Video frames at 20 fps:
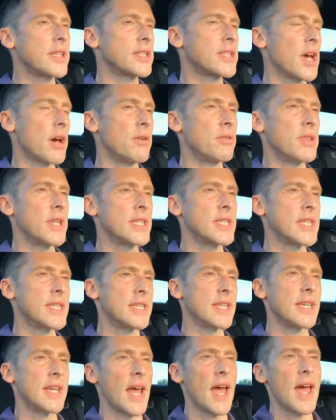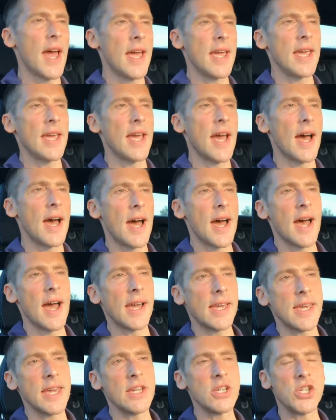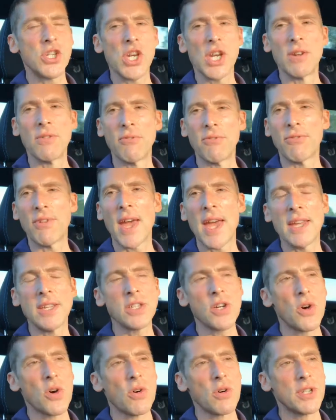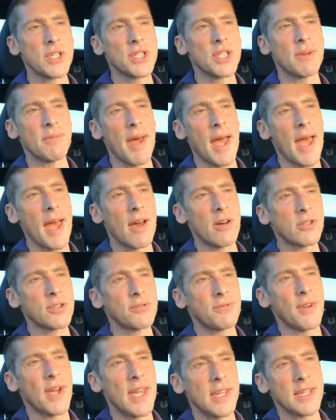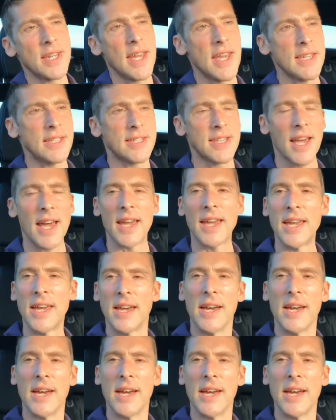so this isn't a kitchen vid or a summer house vid, it's a